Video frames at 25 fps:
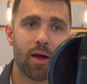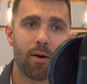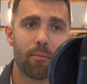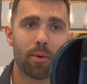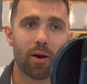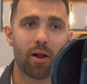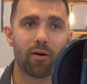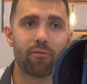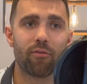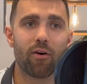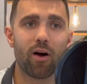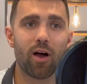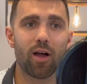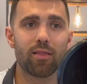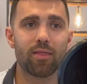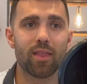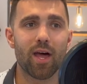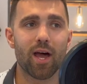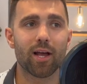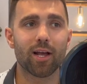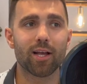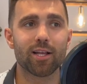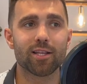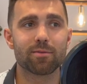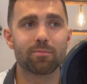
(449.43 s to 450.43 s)
But I find
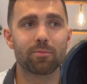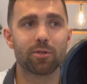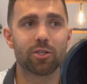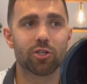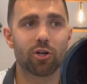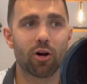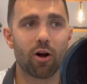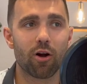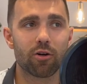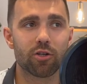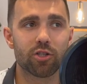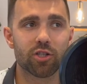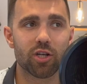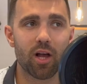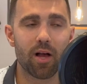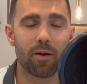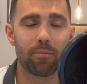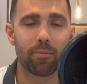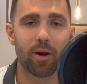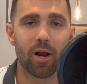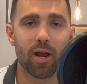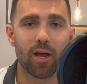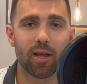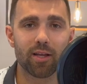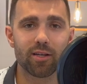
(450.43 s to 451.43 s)
that gets me charged up,
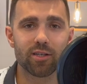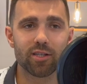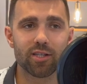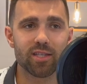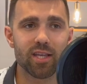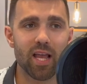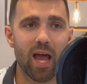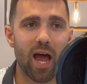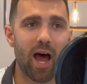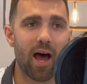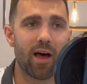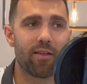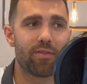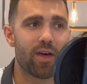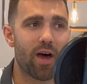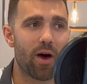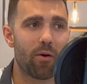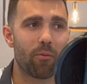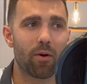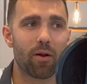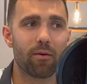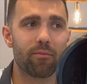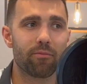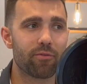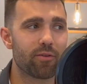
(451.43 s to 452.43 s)
and I can just add that
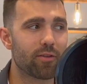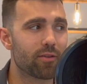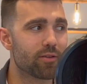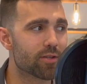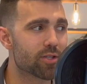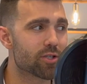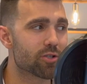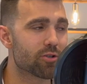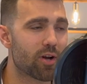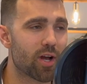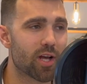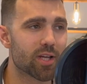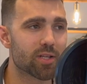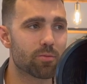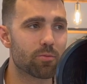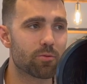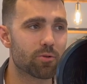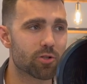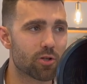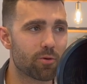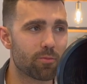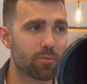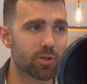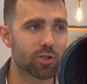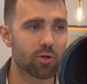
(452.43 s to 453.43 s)
when I'm feeling stressed and there's
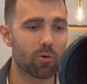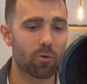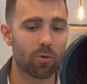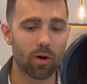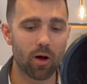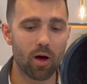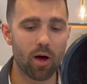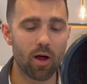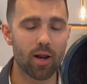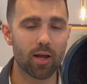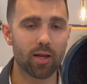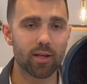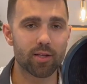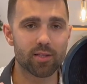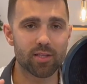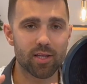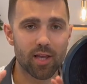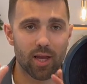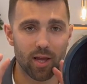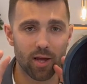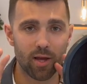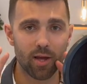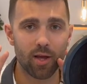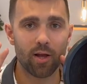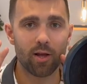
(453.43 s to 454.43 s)
too much going on. I can
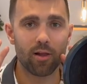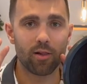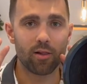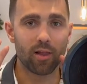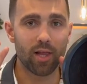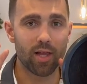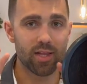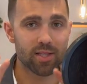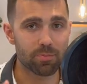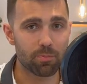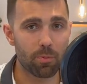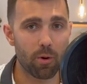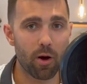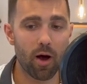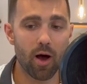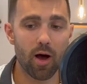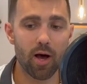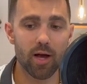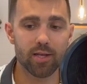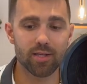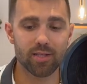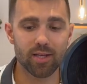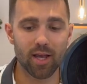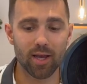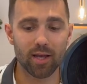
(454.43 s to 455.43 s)
say, Let's
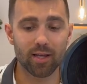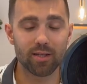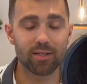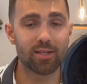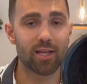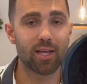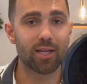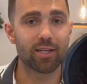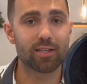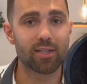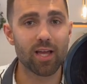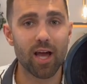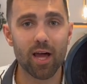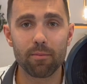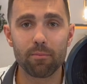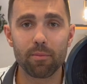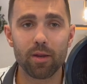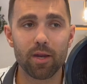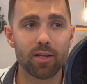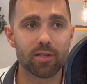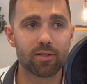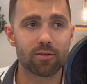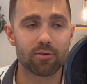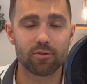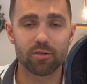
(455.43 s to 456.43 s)
pause. I can take 10
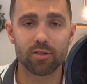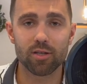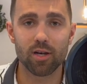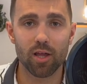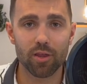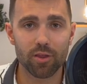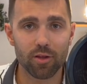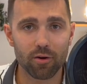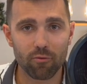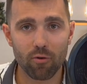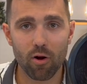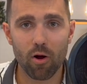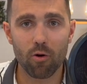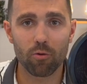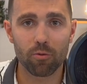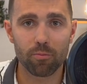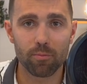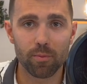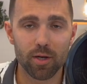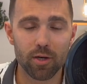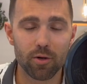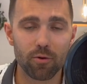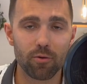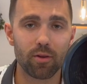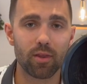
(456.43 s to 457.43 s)
minutes. There's nothing wrong with
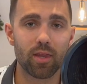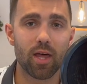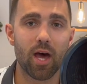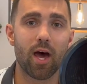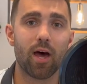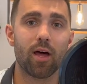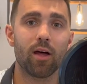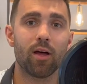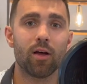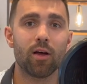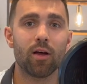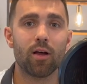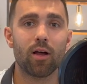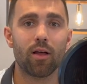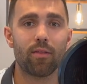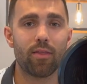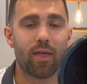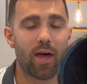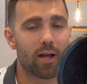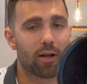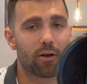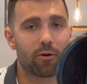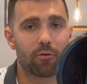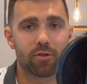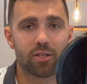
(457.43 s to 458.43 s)
me doing that. And
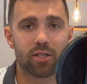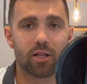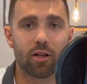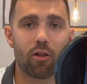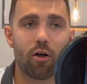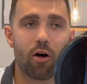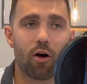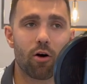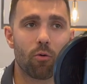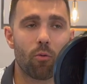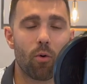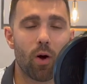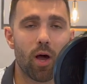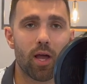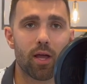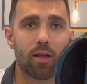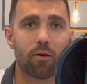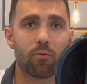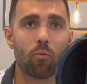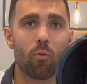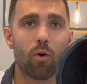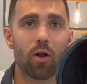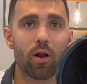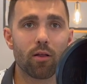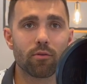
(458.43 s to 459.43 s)
that goes a long way.
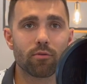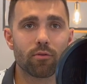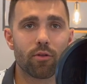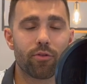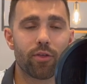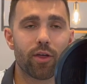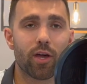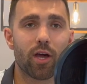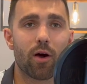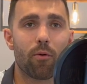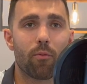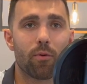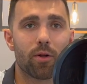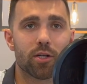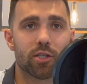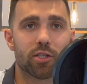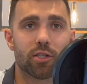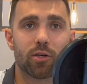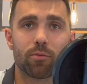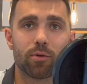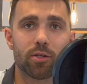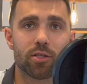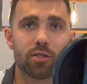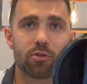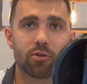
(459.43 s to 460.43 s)
And one other thing I want to
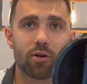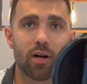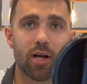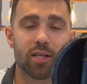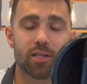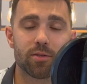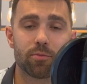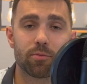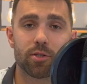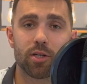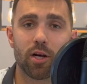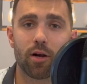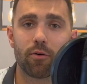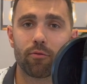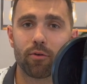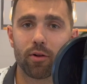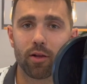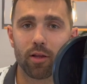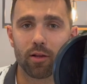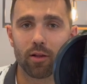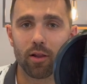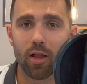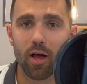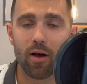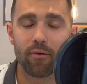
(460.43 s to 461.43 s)
share with stress, which I
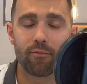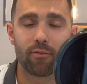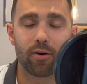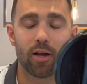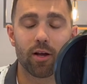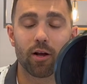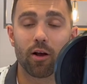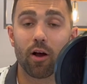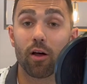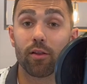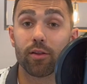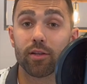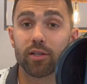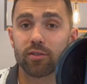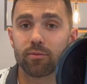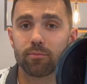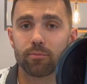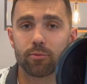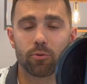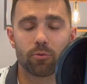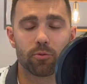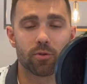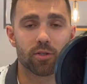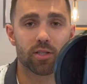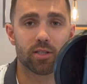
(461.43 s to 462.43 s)
really love, and I got this from
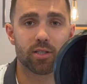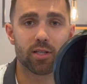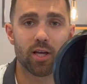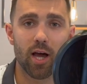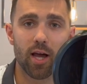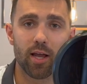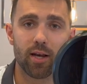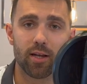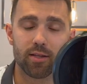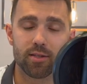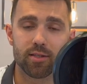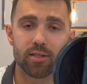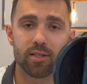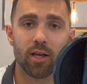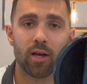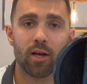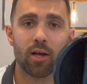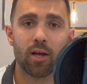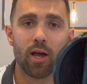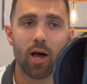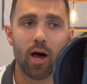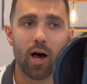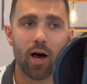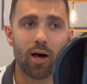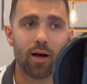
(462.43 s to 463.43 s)
Tools of Titans.
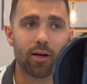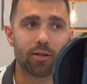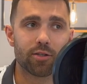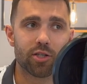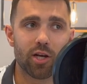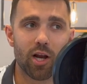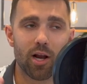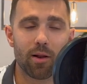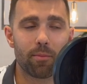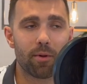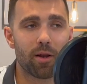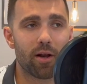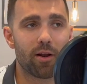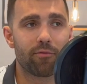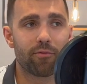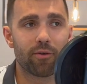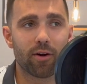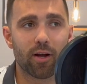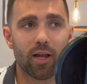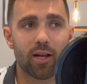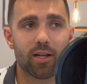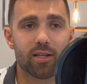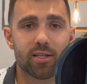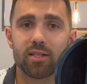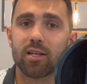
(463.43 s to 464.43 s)
Uh, a gentleman, I
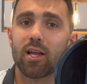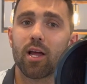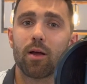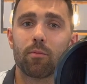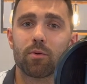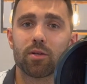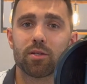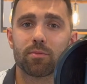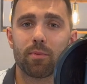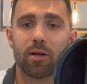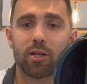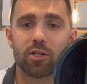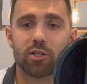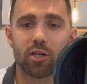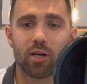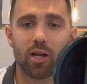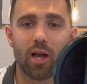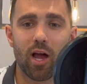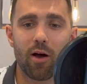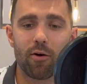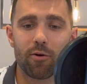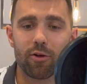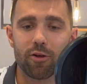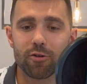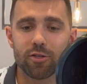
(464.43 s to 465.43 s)
forget his name, was mentioning
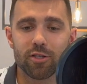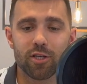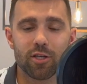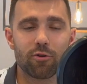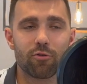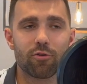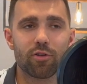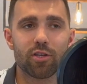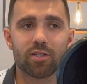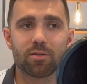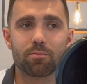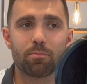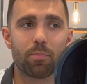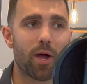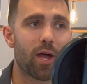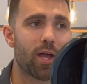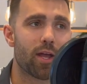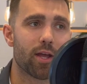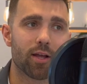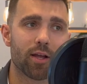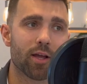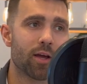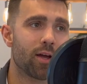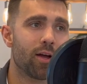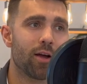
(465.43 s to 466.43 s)
how he used to do this
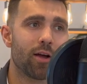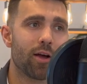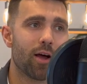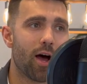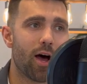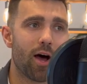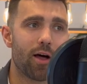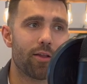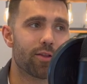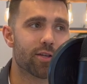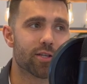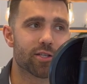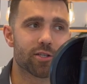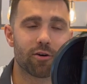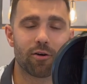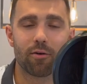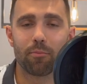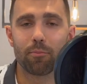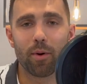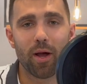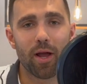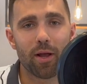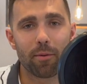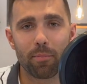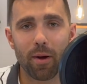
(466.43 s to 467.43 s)
bike, uh, this certain
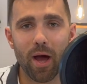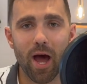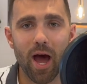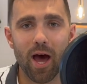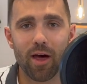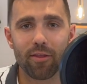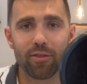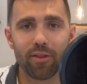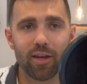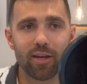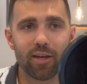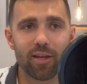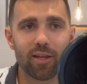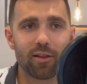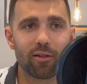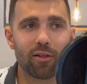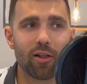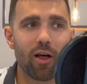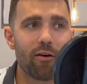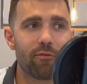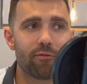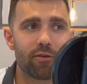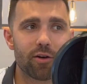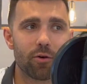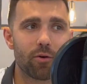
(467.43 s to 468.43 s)
bike path, and he
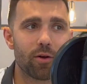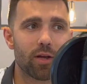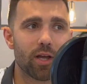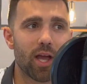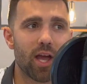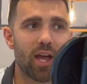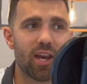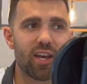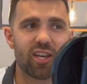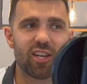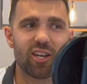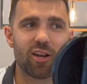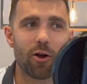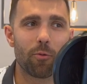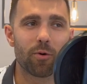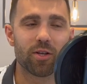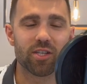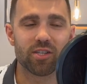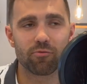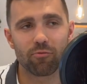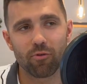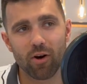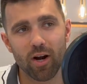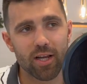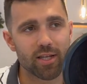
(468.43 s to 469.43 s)
loved doing it. And he'd always
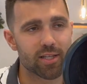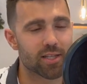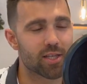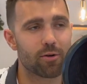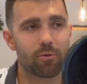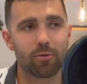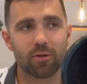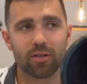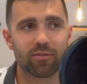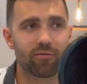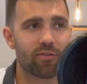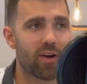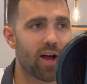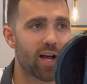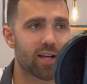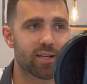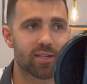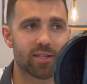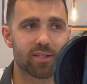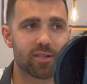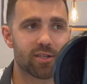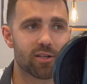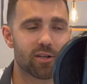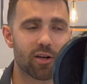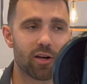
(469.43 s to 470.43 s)
race to do it as fast
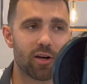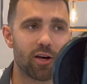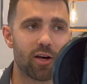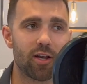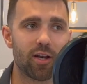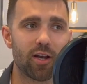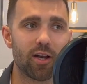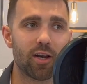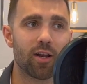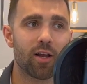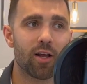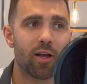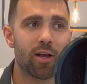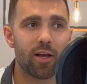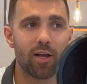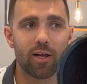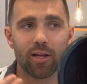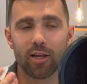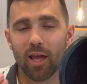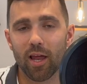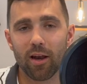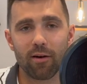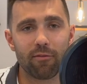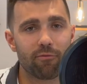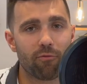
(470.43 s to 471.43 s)
as he could. And he'd
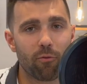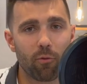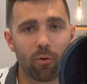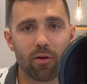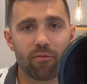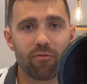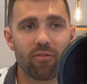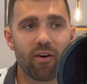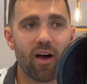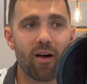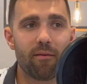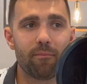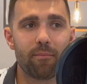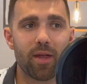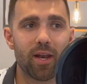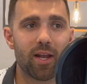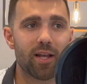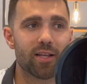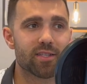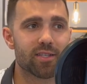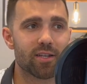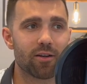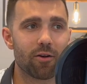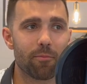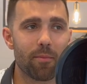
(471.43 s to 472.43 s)
get in 45
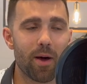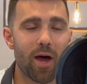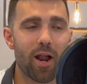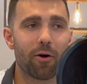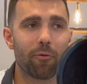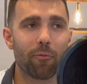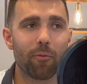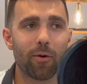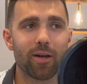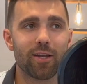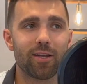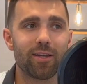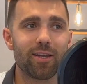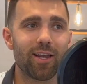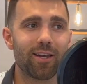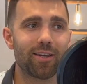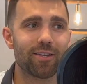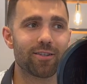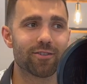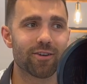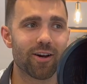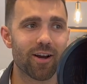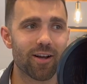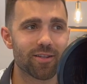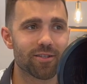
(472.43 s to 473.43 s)
minutes. And no matter what he did, he
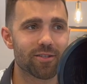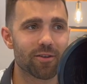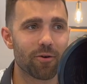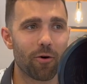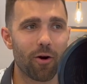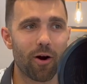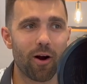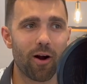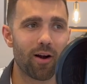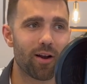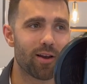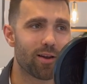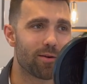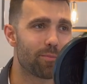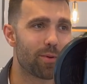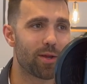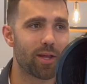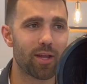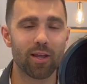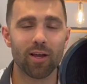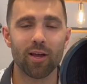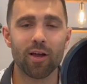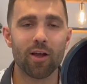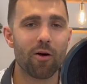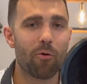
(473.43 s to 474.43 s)
tried so hard, he'd
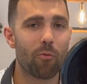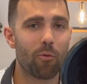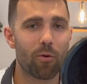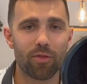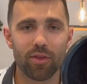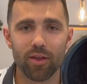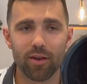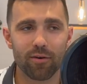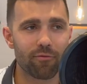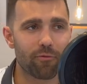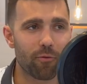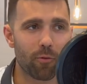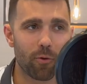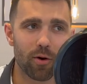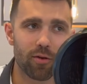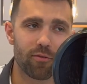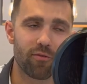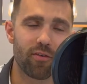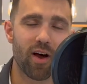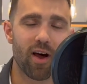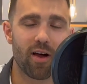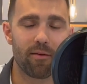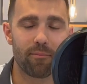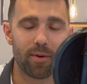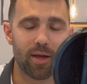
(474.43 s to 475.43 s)
be within
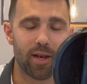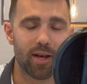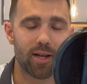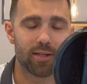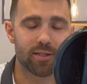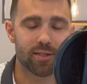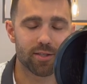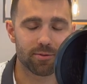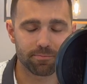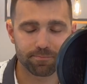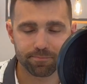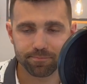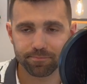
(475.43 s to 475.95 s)
45 minutes.